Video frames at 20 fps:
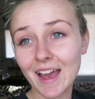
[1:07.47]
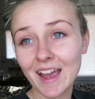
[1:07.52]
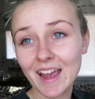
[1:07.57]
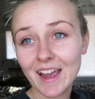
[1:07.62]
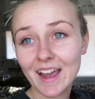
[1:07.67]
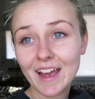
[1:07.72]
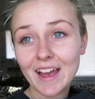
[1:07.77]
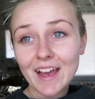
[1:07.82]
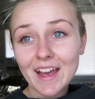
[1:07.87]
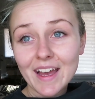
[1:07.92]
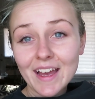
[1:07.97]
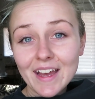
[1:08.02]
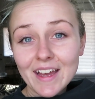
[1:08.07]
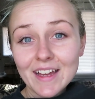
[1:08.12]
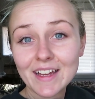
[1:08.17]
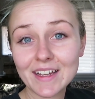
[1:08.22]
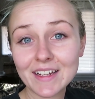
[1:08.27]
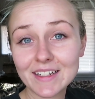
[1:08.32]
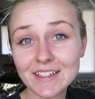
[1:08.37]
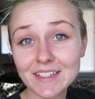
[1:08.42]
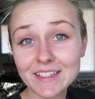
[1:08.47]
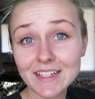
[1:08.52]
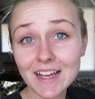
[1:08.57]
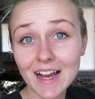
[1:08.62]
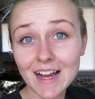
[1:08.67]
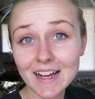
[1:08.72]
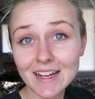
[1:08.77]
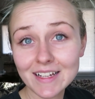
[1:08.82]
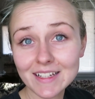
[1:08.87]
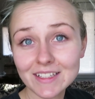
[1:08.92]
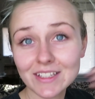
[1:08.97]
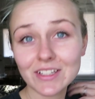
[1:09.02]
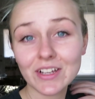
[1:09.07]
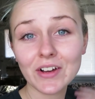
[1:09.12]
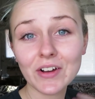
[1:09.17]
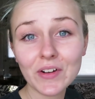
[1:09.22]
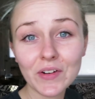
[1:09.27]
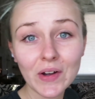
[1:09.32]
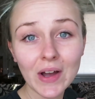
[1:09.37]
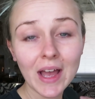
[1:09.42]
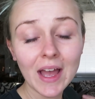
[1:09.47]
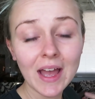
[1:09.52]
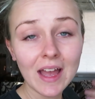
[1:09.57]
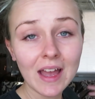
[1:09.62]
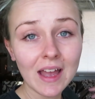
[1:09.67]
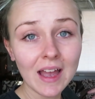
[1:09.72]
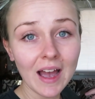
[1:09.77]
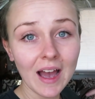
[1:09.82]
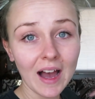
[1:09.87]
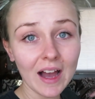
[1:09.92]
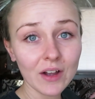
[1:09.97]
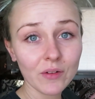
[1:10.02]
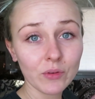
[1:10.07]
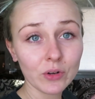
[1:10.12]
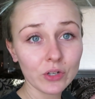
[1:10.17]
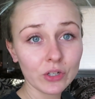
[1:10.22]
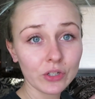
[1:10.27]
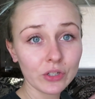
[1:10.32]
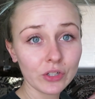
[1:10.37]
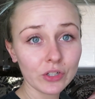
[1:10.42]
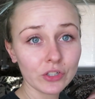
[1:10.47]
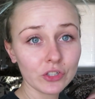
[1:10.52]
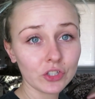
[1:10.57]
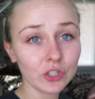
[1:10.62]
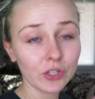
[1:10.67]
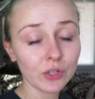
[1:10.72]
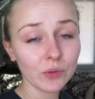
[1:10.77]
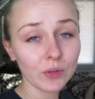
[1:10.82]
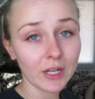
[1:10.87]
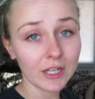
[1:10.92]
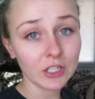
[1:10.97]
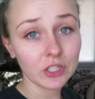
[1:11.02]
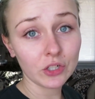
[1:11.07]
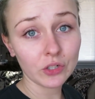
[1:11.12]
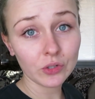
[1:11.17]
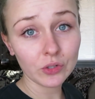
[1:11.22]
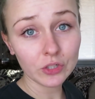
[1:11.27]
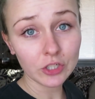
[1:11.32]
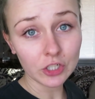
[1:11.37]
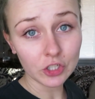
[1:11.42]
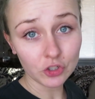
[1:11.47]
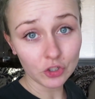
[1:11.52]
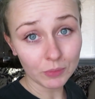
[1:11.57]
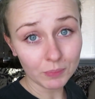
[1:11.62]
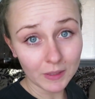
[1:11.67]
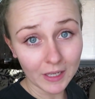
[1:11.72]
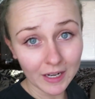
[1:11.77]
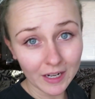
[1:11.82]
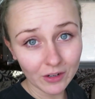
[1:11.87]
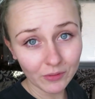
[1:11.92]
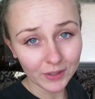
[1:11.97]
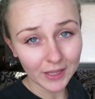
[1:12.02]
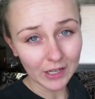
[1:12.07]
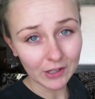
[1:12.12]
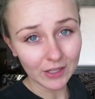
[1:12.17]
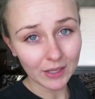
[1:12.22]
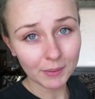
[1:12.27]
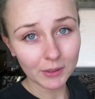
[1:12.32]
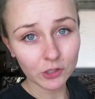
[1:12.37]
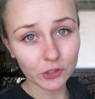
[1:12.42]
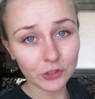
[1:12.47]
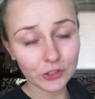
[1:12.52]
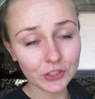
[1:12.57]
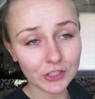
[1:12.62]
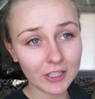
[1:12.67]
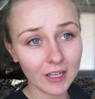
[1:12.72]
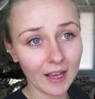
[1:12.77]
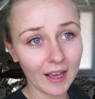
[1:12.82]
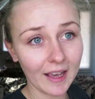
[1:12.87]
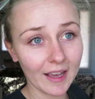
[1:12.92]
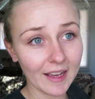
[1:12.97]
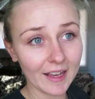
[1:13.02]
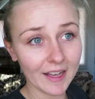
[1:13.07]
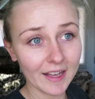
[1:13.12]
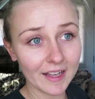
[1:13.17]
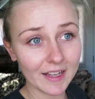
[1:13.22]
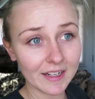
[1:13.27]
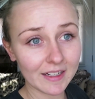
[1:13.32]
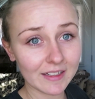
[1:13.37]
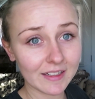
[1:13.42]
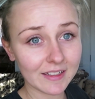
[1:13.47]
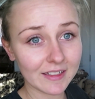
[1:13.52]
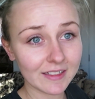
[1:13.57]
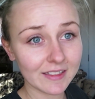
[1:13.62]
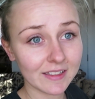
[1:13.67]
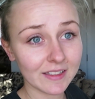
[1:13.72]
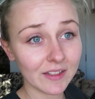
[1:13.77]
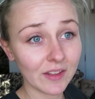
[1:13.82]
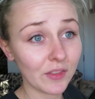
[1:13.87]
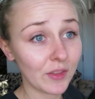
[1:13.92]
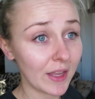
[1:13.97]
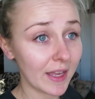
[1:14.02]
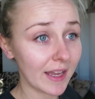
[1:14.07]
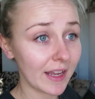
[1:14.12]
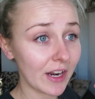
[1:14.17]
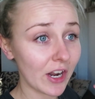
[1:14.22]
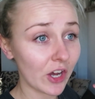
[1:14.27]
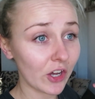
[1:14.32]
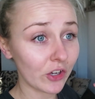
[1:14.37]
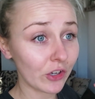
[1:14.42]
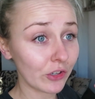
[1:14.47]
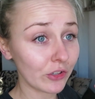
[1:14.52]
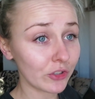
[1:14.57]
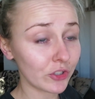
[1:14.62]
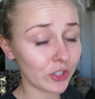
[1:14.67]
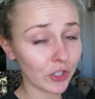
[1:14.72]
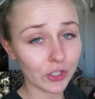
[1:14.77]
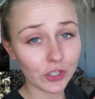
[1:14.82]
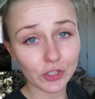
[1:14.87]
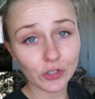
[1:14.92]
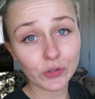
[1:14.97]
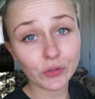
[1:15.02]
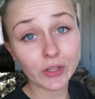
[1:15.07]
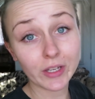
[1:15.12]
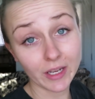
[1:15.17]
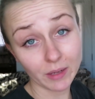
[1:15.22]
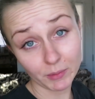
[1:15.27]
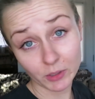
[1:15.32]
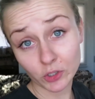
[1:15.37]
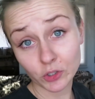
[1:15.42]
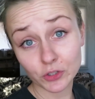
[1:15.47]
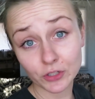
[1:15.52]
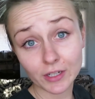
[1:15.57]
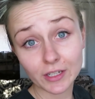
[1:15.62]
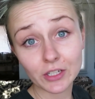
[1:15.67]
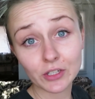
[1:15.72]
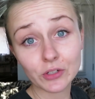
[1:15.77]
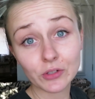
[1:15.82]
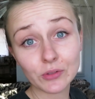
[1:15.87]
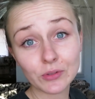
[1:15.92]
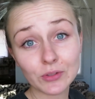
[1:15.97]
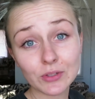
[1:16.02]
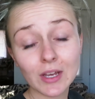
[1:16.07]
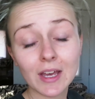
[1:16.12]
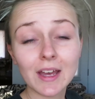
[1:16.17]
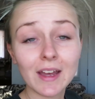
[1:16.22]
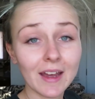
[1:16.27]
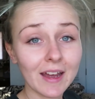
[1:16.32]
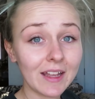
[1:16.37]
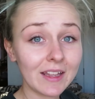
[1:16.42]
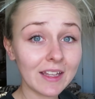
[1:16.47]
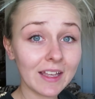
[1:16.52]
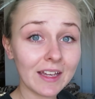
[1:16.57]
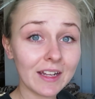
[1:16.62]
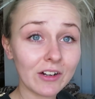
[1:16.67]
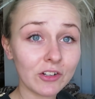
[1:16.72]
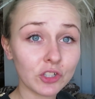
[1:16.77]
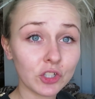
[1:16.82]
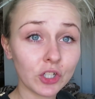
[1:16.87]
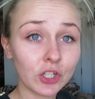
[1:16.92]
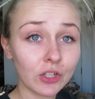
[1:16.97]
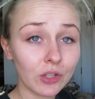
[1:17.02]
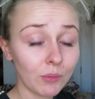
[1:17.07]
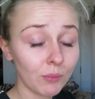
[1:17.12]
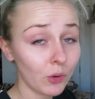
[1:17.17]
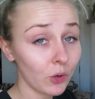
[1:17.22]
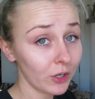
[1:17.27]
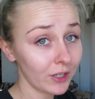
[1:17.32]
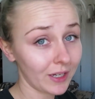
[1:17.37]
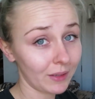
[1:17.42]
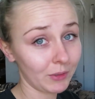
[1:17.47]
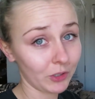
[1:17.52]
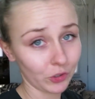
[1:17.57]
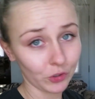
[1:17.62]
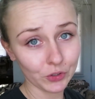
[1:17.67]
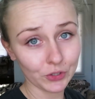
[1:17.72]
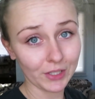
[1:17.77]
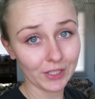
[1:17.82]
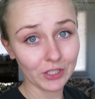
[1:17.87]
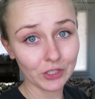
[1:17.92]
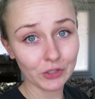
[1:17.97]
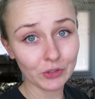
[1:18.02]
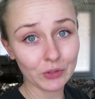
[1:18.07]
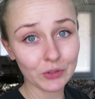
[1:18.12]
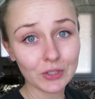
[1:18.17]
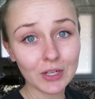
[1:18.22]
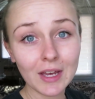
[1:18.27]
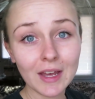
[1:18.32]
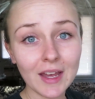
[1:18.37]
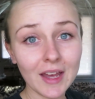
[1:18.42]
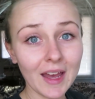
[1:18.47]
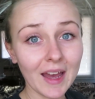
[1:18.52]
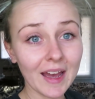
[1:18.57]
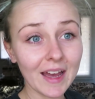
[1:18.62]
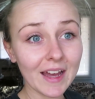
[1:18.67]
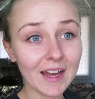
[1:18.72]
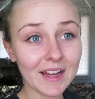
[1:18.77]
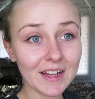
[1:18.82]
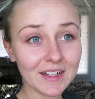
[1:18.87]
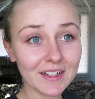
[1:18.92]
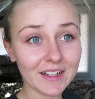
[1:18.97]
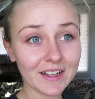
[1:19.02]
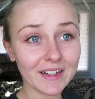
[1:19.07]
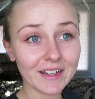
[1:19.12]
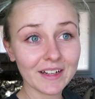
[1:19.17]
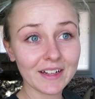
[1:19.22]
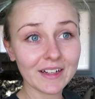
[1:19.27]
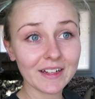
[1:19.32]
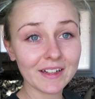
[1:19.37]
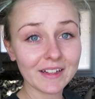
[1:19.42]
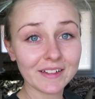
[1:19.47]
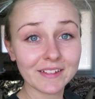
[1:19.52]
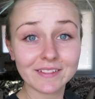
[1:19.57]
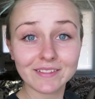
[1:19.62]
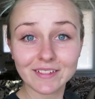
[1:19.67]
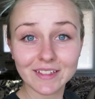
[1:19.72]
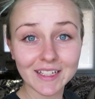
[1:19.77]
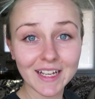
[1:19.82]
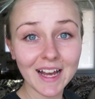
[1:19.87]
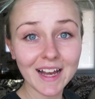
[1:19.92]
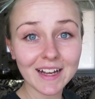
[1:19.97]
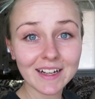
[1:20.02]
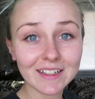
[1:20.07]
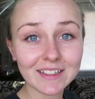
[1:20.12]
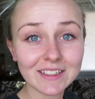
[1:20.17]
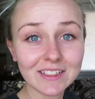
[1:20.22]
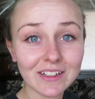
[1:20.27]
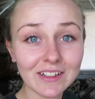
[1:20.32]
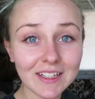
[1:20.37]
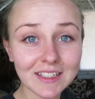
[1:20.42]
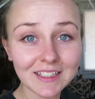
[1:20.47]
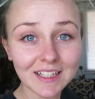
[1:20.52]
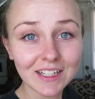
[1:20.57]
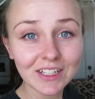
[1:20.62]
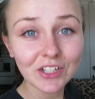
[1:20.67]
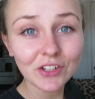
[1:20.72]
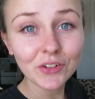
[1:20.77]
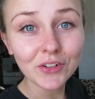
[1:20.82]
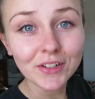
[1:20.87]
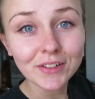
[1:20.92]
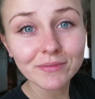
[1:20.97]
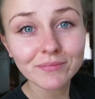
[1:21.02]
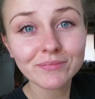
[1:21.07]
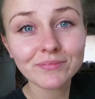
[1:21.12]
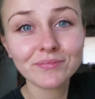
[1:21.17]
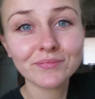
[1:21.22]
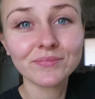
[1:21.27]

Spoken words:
And yeah, so I will show you what I do to strip the hair without chemicals, and then I'll show you the chemicals I use, and then I'll show you the more chemicals I use, and yeah, so let's get to it.